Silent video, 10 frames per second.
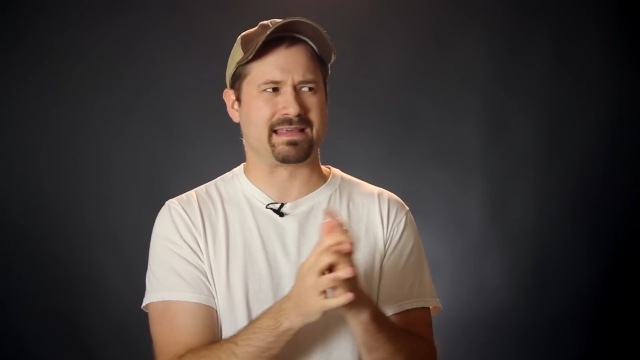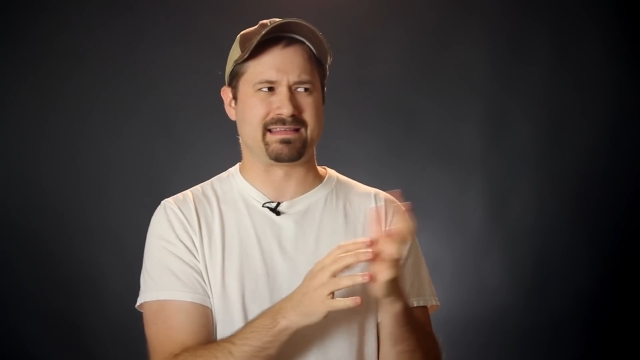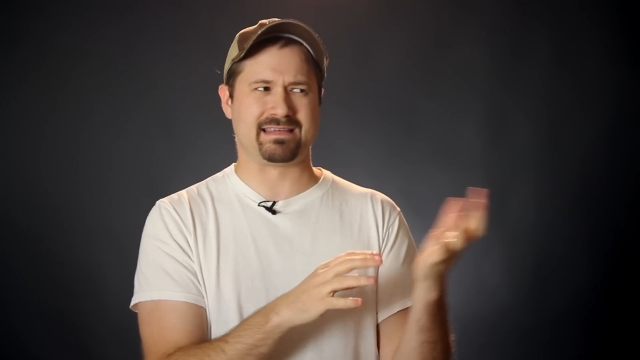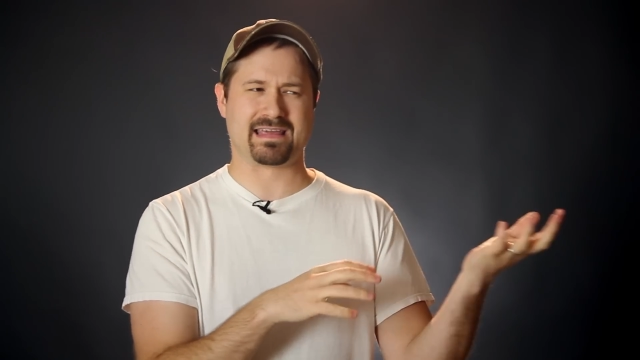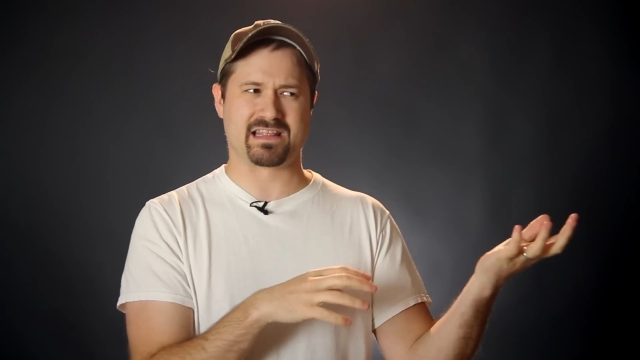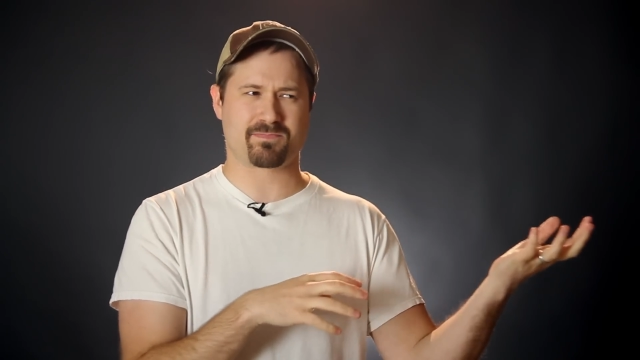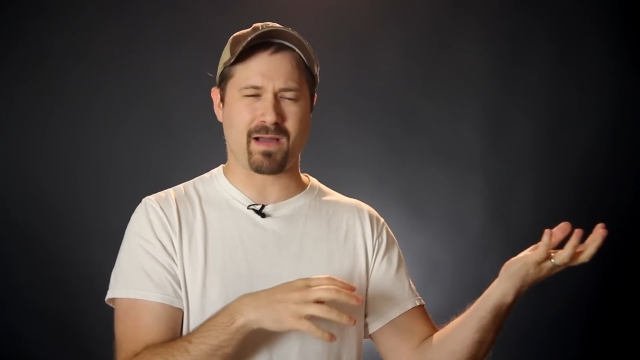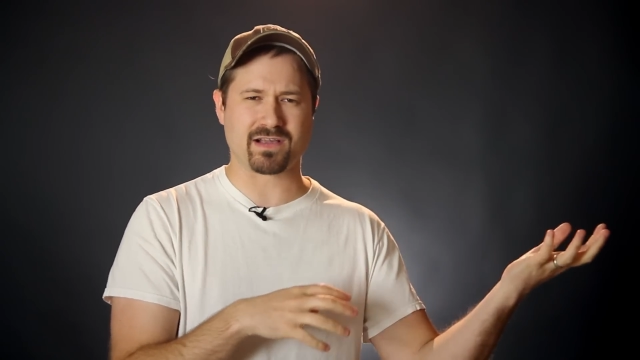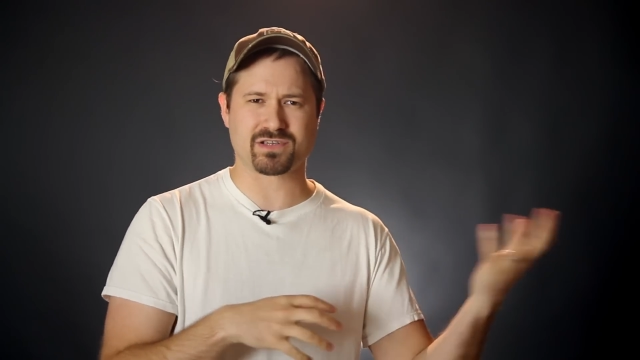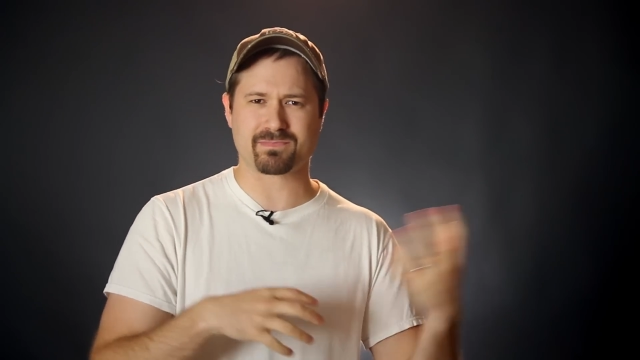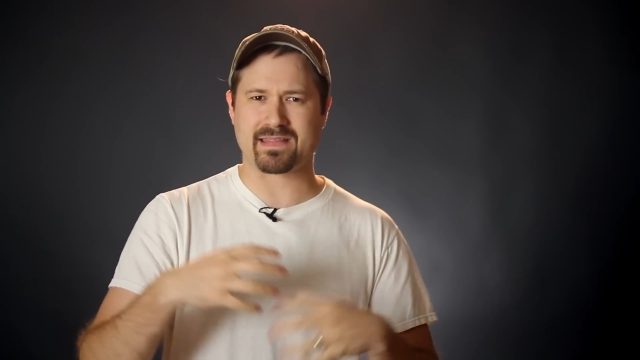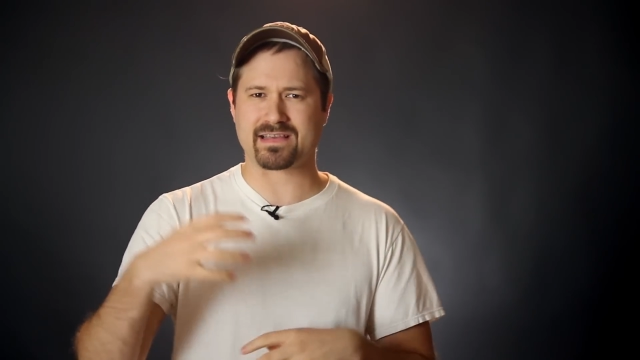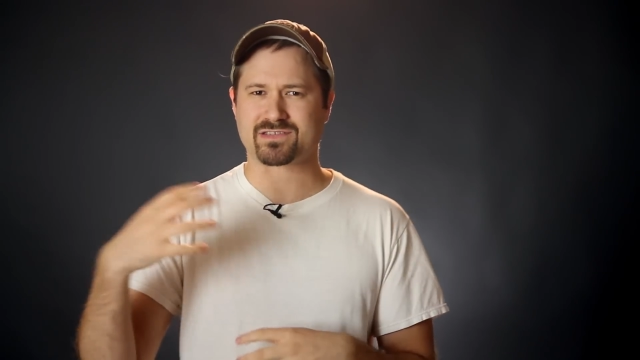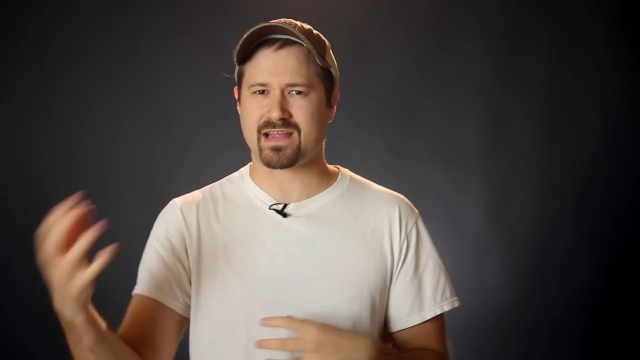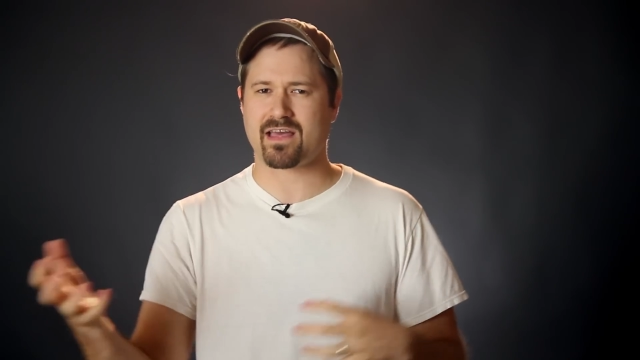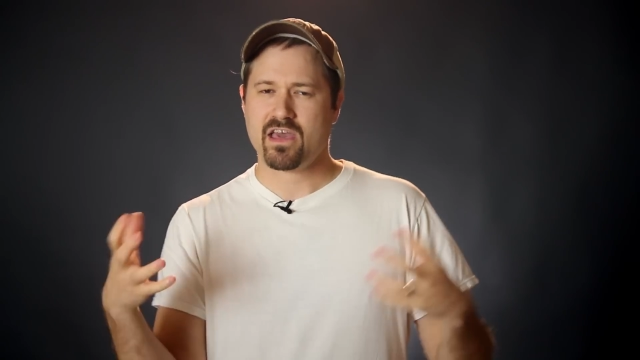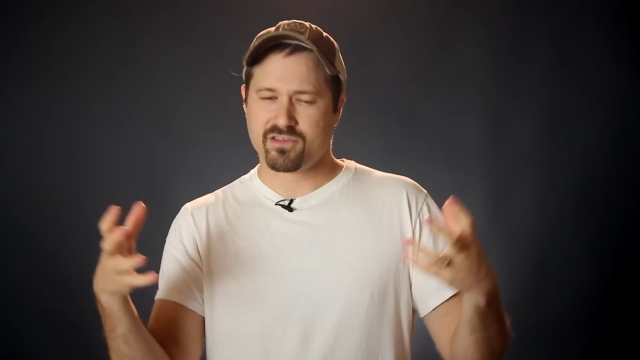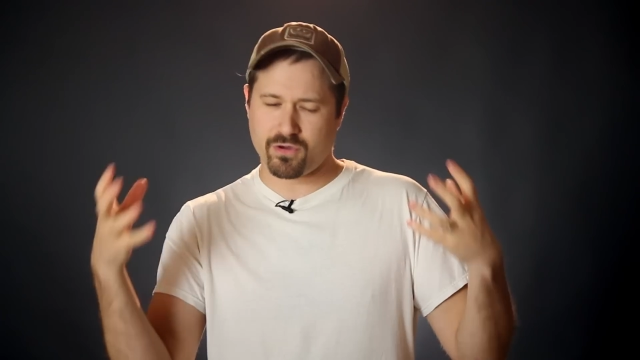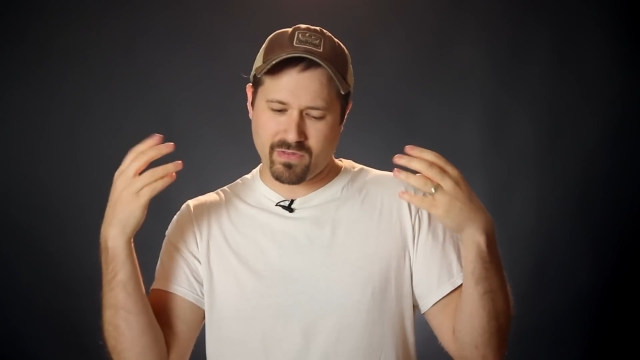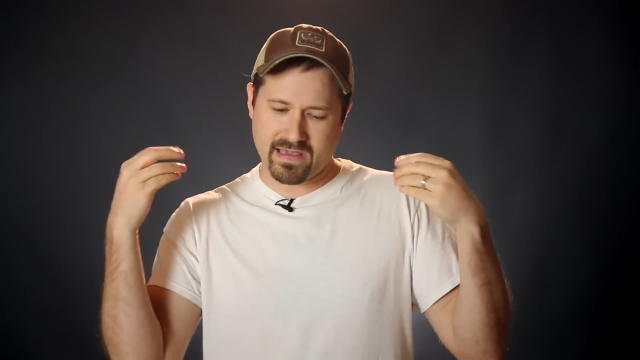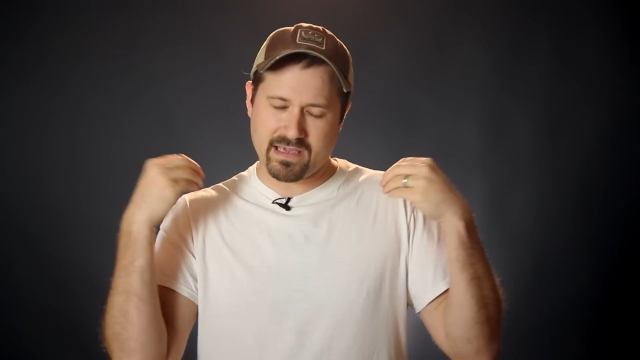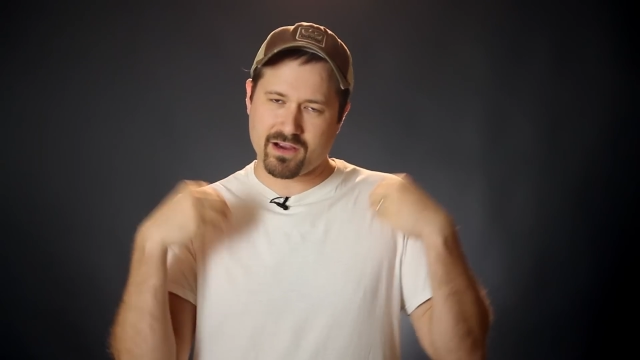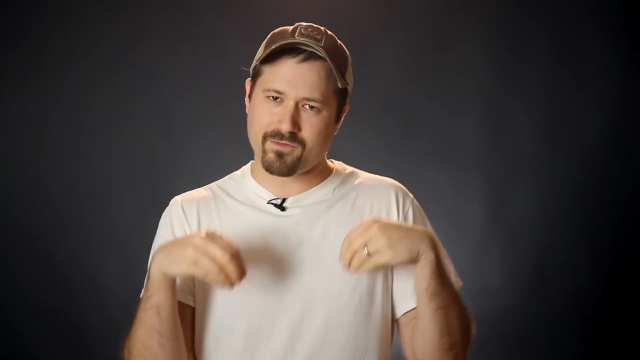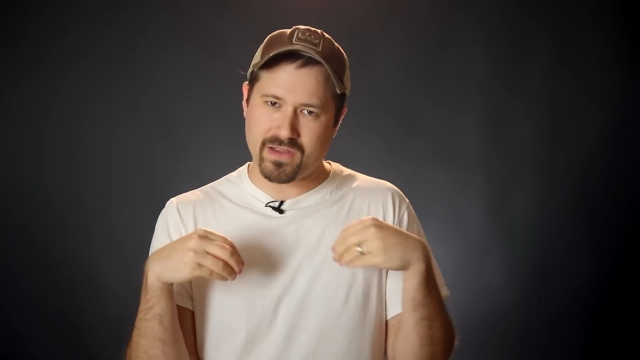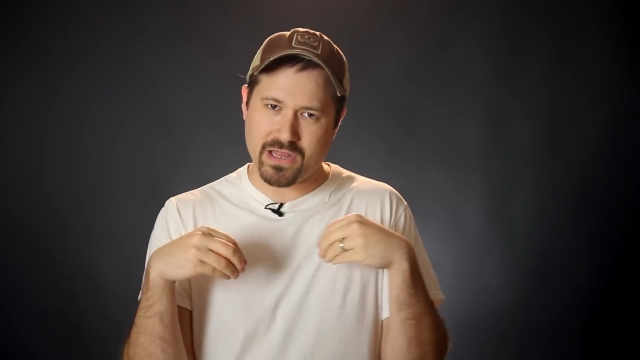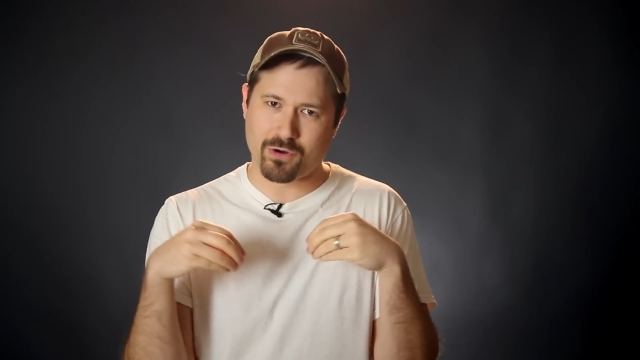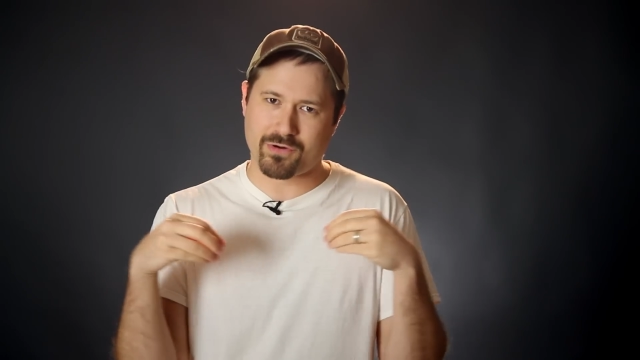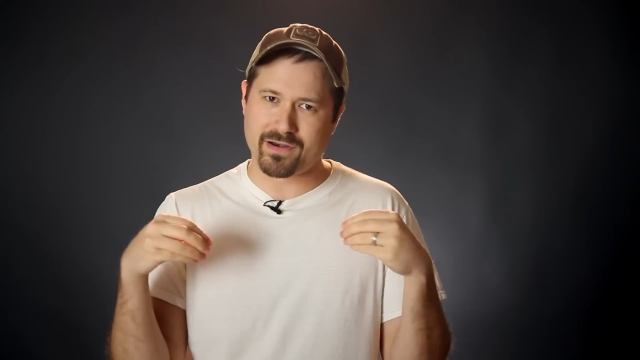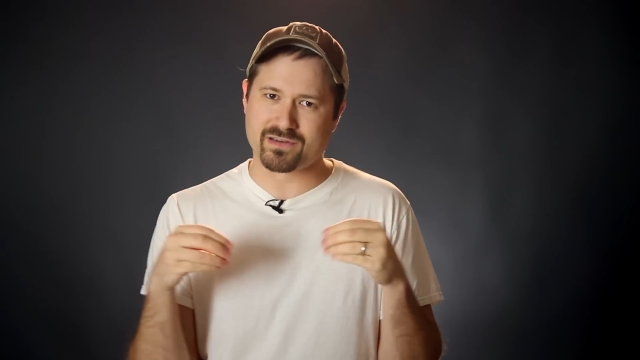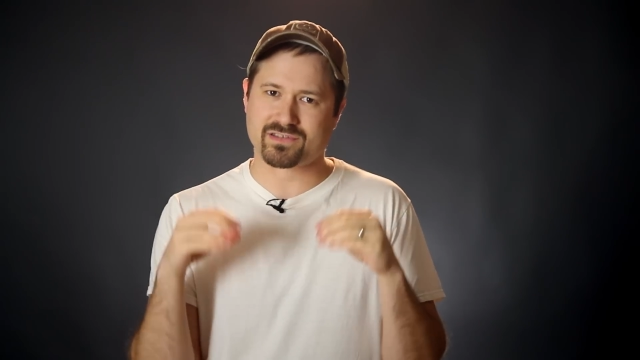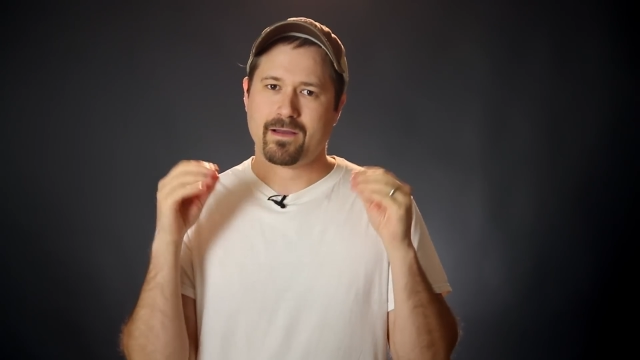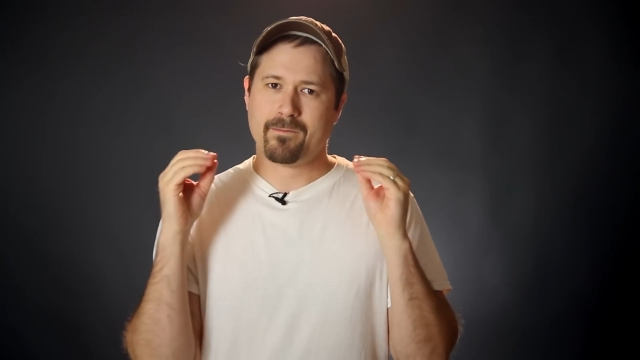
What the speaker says: is he getting sponsored by this or not? So like here at Video Creators,